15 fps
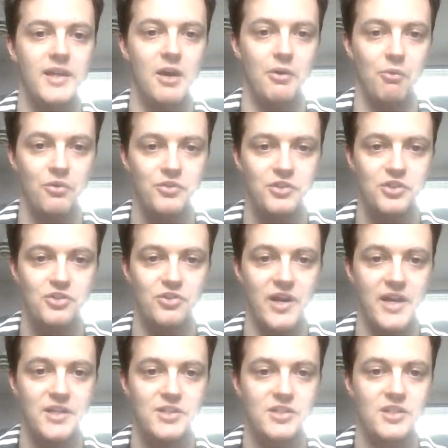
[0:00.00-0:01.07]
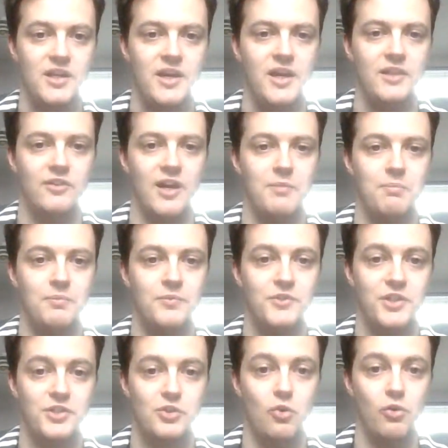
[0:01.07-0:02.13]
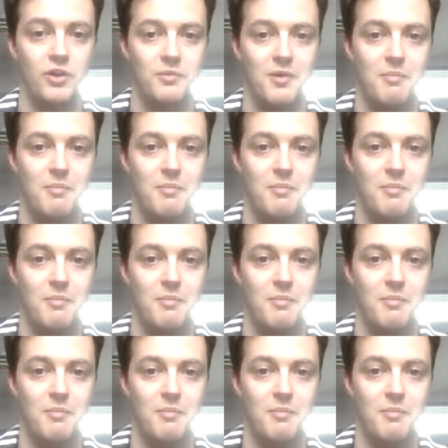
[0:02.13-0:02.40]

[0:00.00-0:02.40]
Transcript: Now I want to stress that I'm just talking